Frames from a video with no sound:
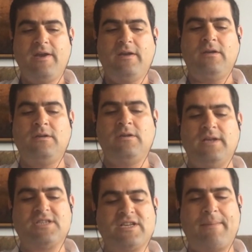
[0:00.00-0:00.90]

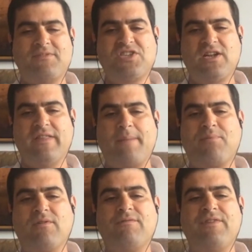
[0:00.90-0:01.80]
It's a type of signal that
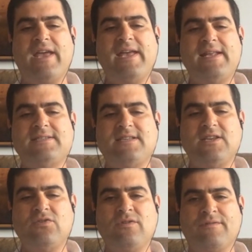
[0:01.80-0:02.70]
pervades the
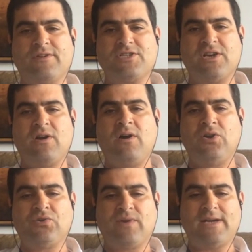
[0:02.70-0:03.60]
universe in
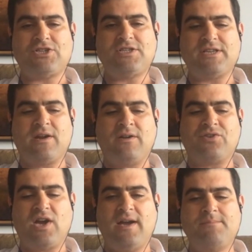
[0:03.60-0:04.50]
all directions at all
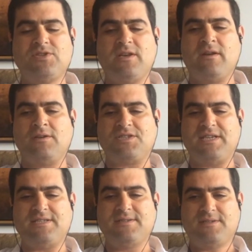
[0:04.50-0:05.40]
times and all
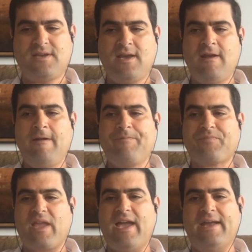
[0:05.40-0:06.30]
seasons.
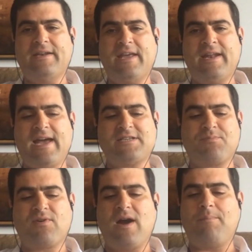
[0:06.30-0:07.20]
And it has
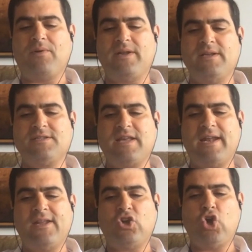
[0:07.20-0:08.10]
properties that
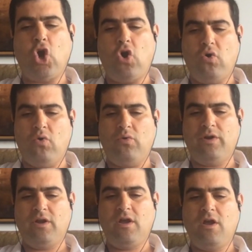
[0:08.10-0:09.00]

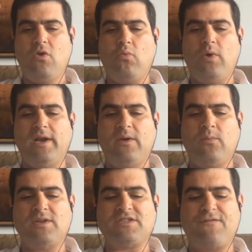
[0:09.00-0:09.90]
encode what
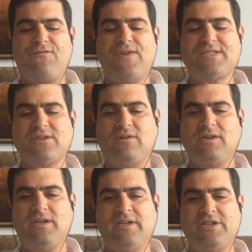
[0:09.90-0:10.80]
was the physical
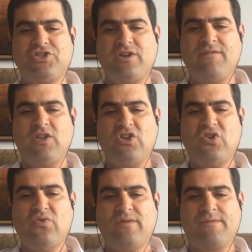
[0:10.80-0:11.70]
condition of the
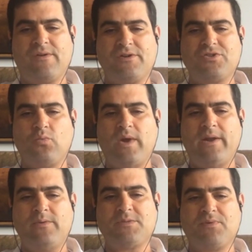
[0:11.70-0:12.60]
universe when
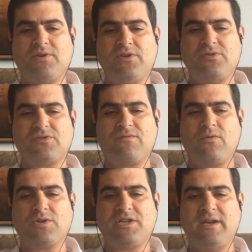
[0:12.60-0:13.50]
it was produced
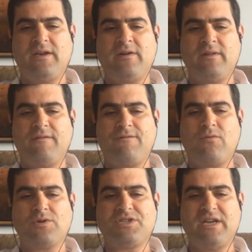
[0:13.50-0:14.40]
nearly
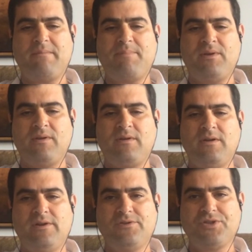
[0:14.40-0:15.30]
14 billion
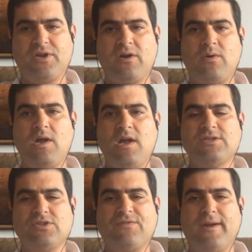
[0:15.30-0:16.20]
years ago.
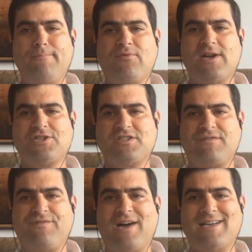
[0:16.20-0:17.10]
So it's a very precious
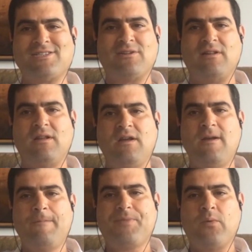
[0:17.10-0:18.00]
fossil.
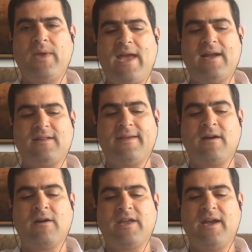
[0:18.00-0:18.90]
And we act like
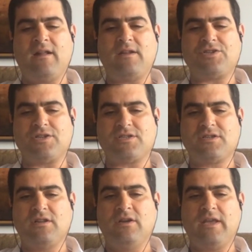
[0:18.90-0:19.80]
archaeologists
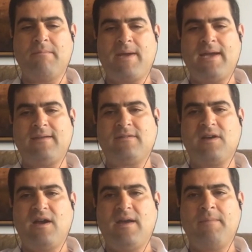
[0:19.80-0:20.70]
looking back in
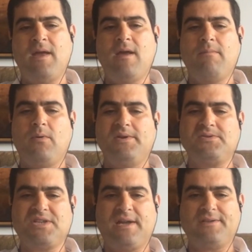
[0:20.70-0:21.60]
time, but we
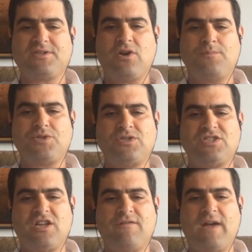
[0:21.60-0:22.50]
use telescopes
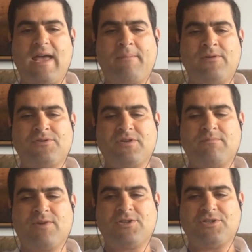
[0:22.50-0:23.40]
instead of hammers and
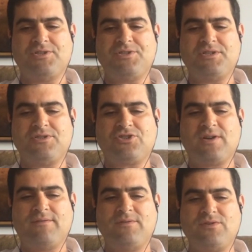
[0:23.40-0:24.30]
brushes and
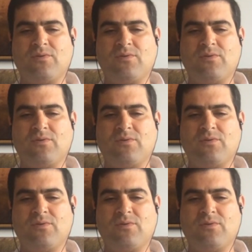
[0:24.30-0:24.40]
shovels or